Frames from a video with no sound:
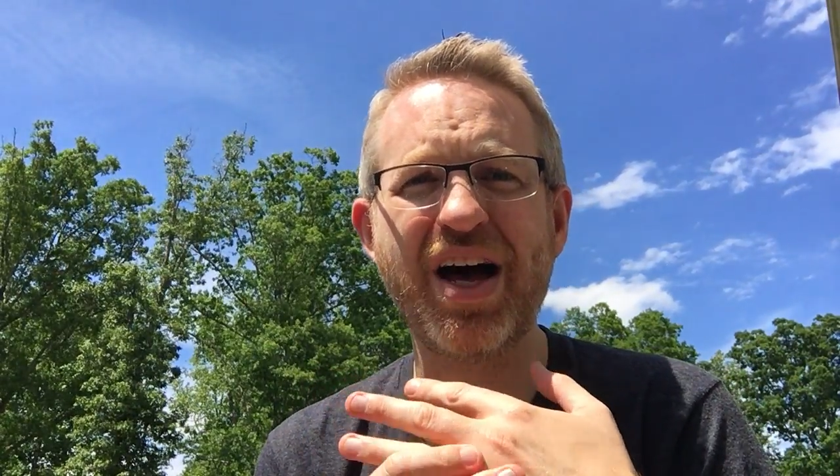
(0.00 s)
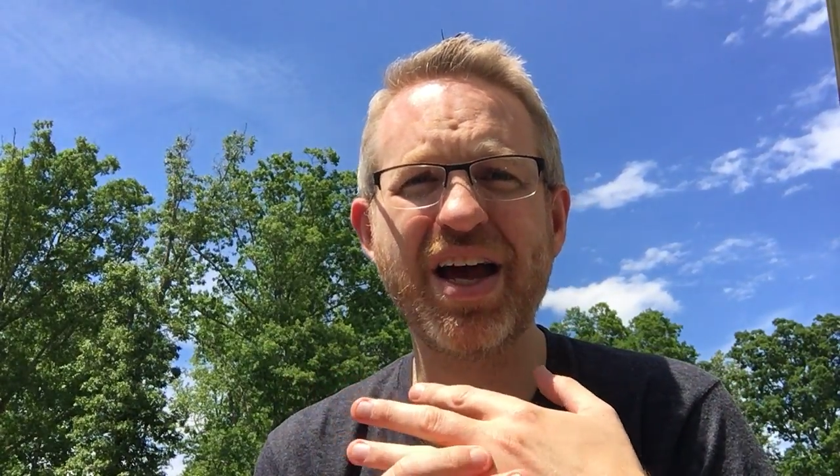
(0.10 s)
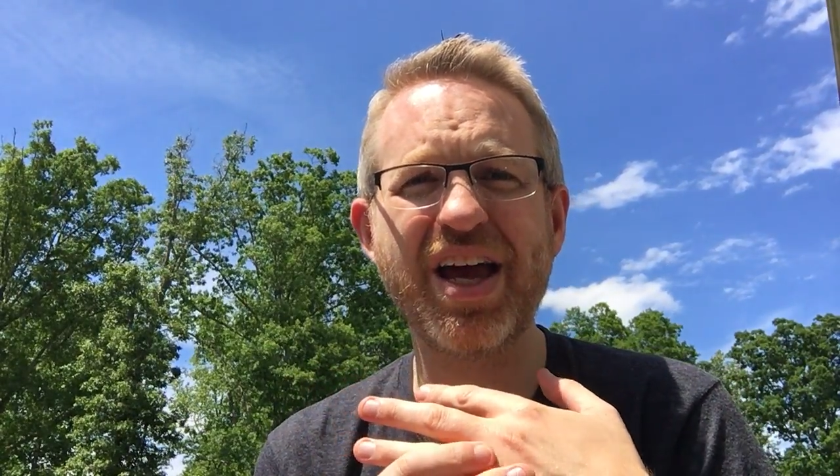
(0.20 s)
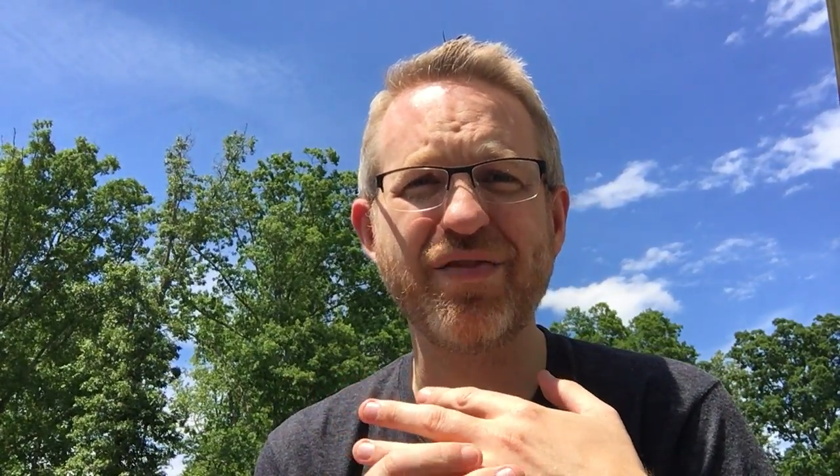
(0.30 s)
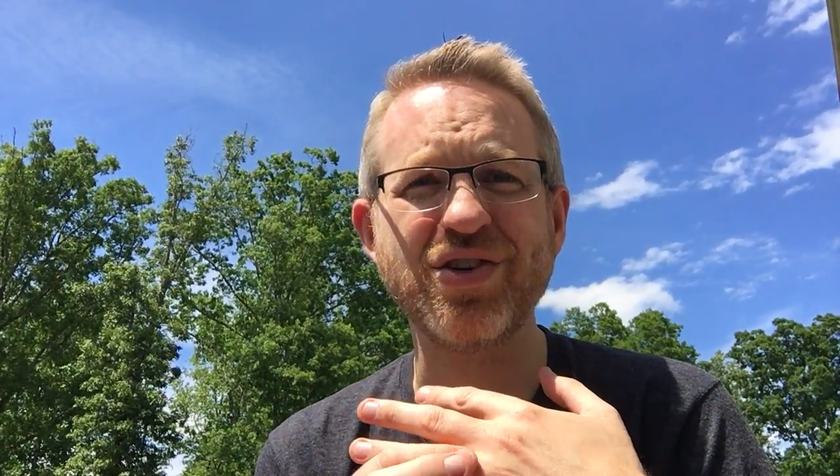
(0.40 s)

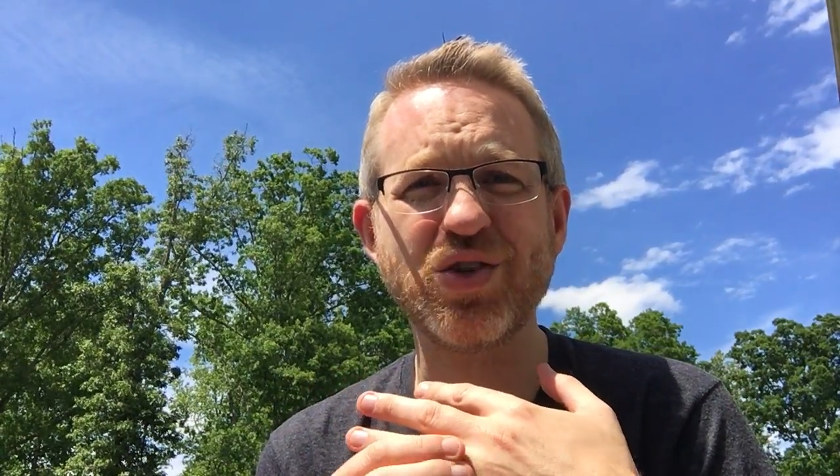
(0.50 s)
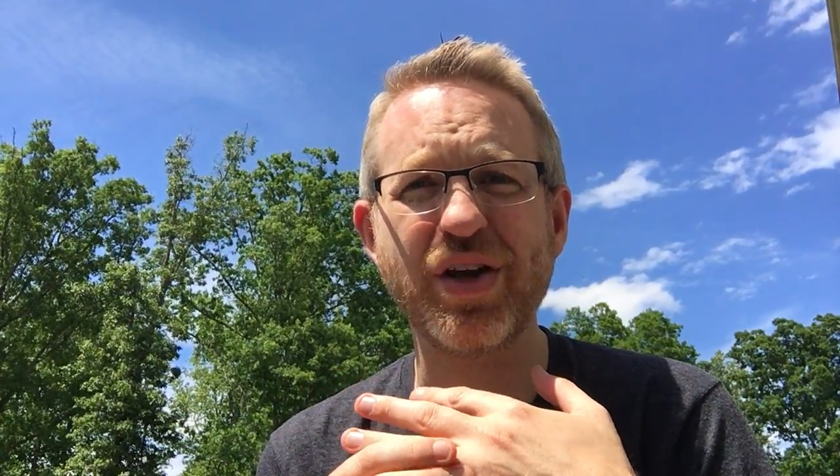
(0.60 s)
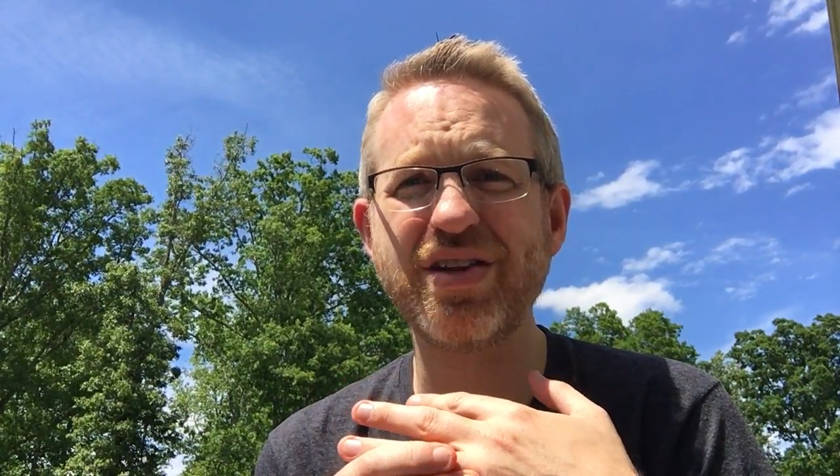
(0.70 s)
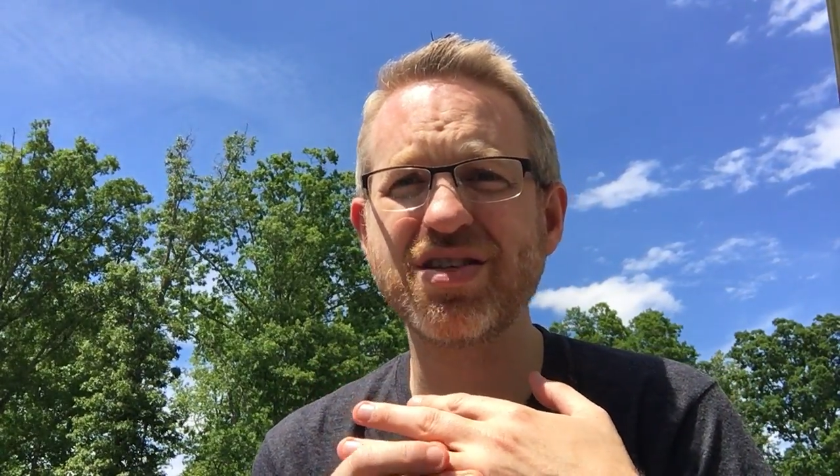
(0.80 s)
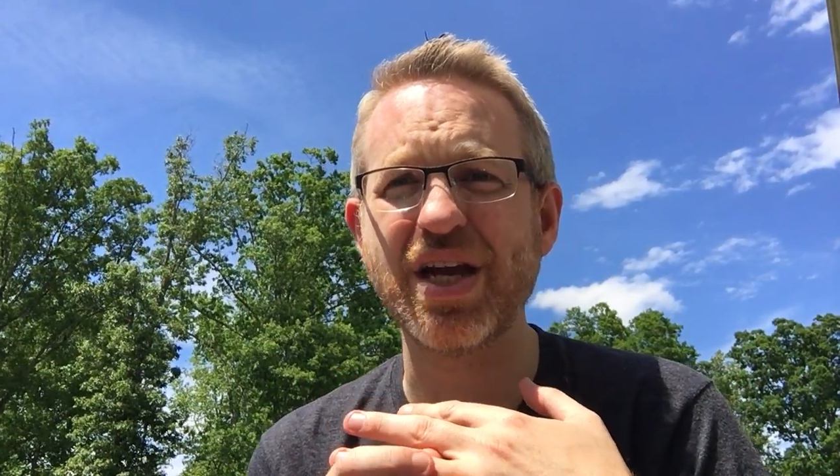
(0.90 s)
I have
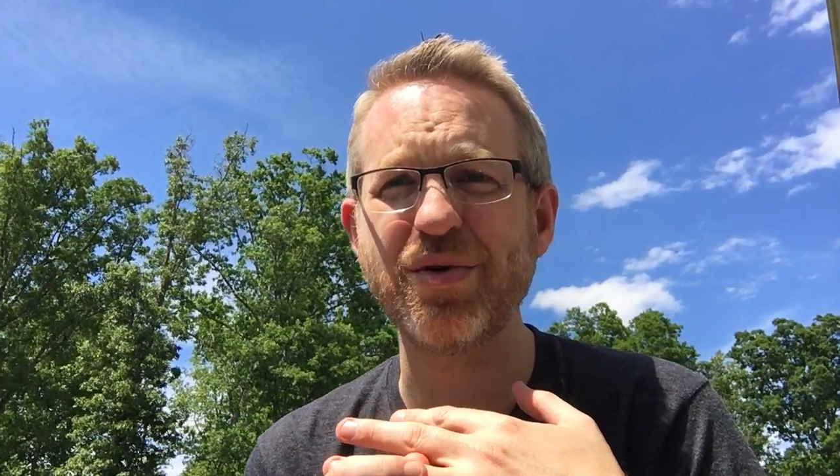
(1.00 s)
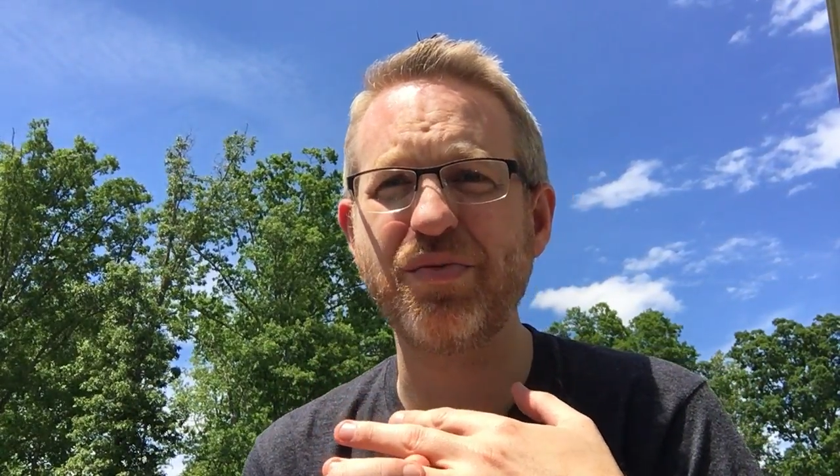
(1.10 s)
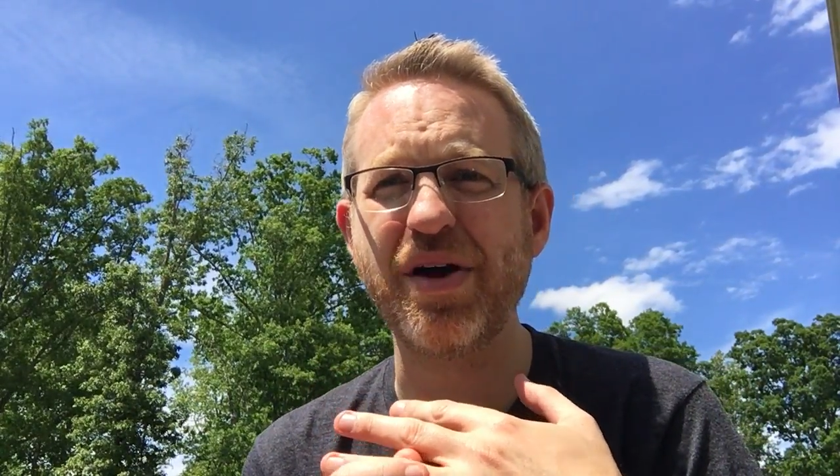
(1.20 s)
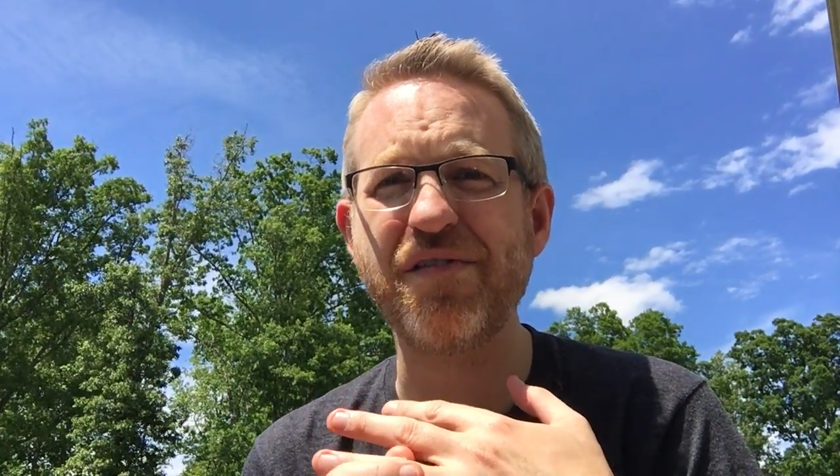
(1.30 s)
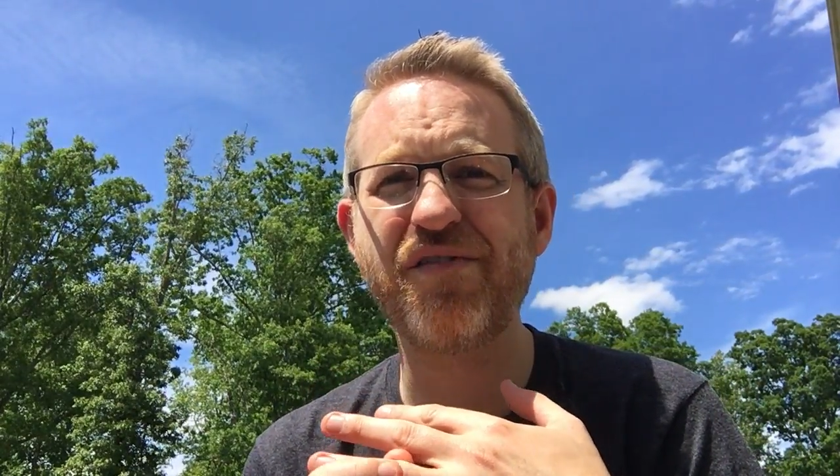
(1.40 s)
enjoyed this time
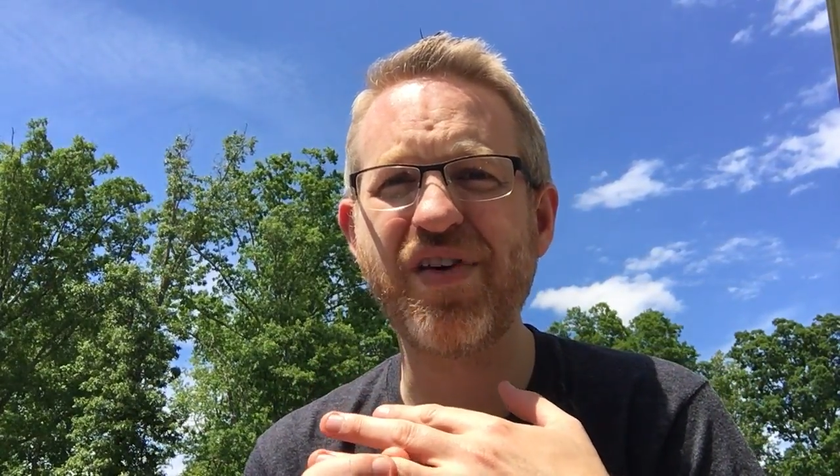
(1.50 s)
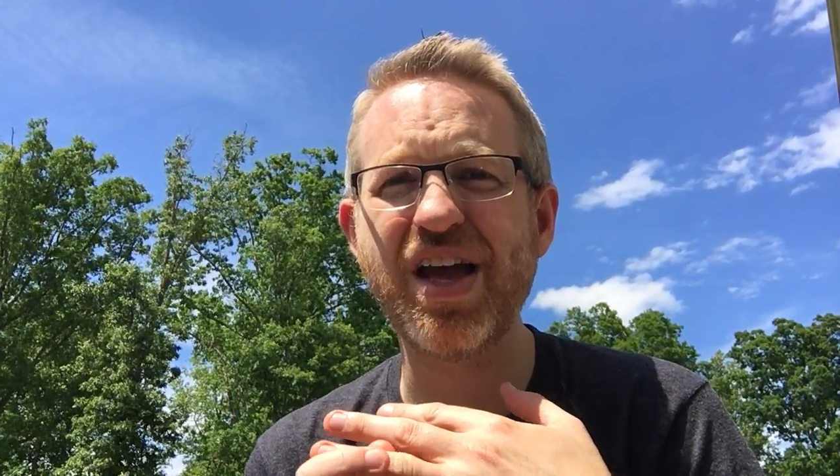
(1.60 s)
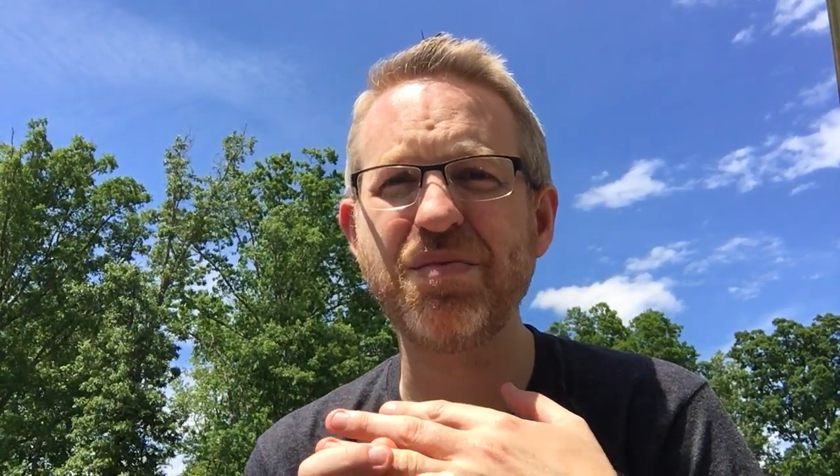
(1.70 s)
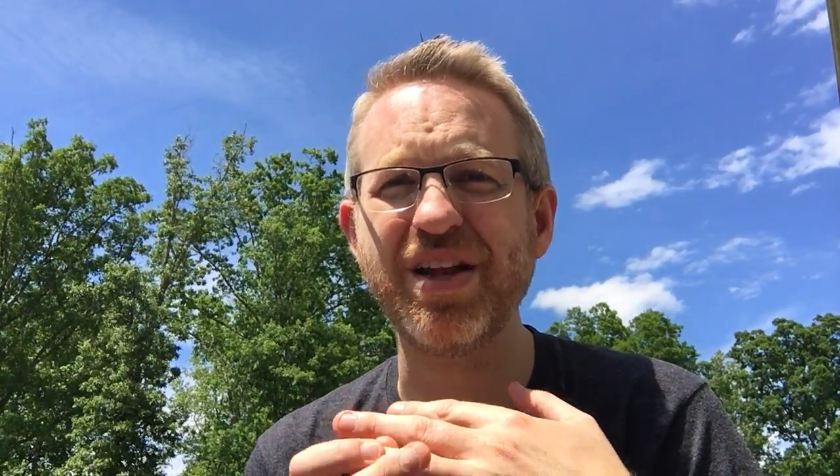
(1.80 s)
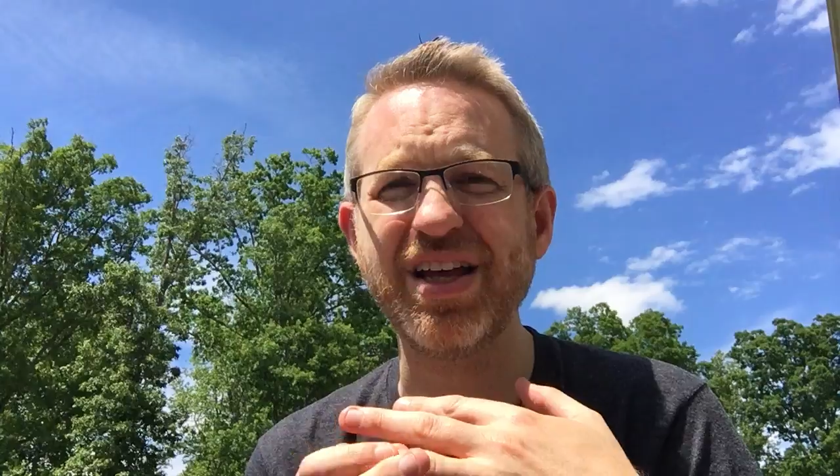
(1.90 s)
with my
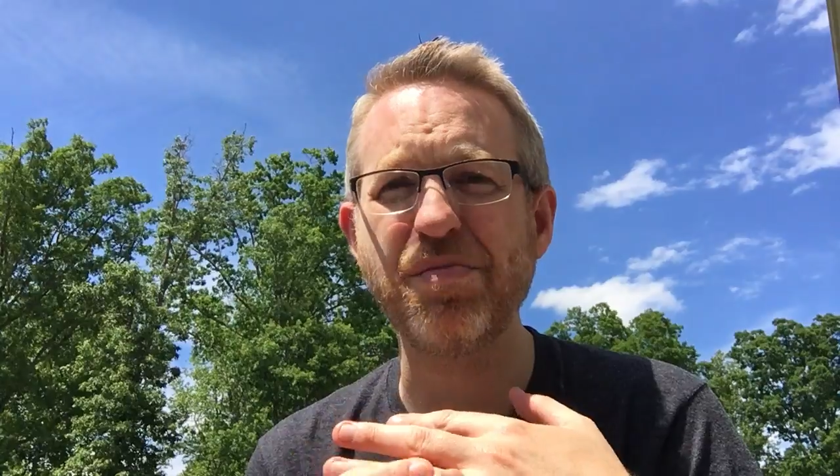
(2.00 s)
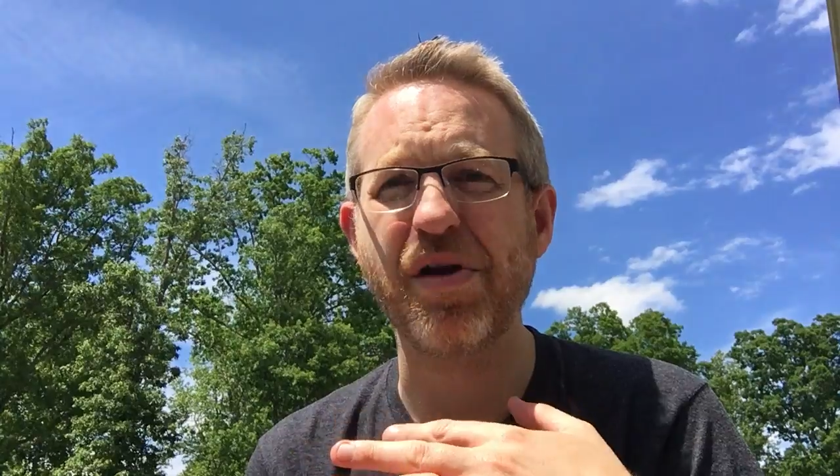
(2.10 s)
family,